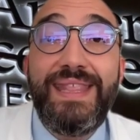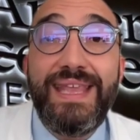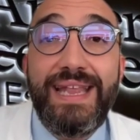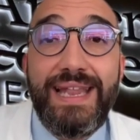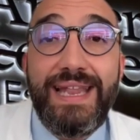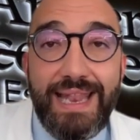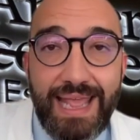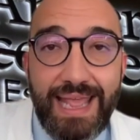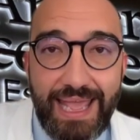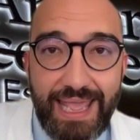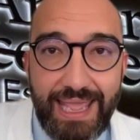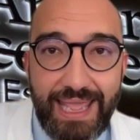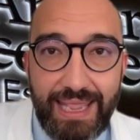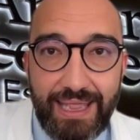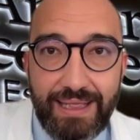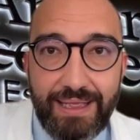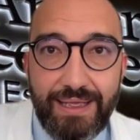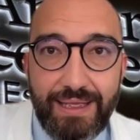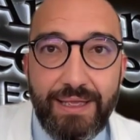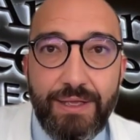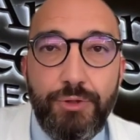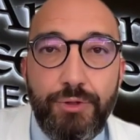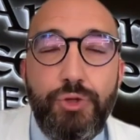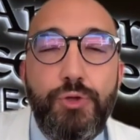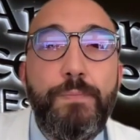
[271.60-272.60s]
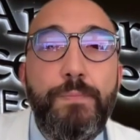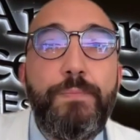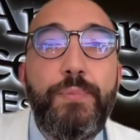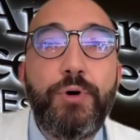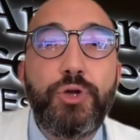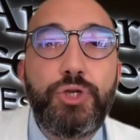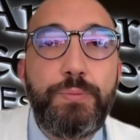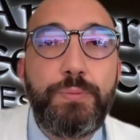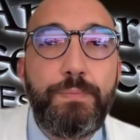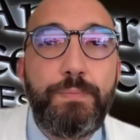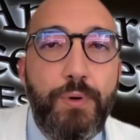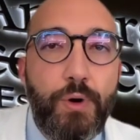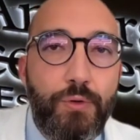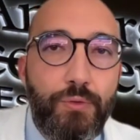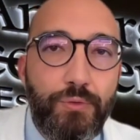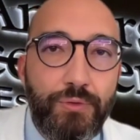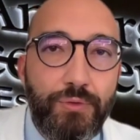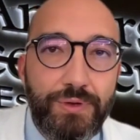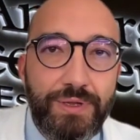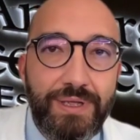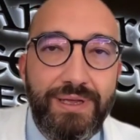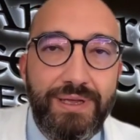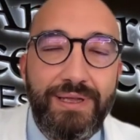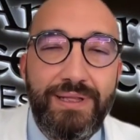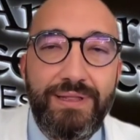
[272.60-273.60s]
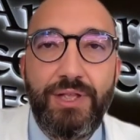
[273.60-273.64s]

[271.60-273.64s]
delay, to postpone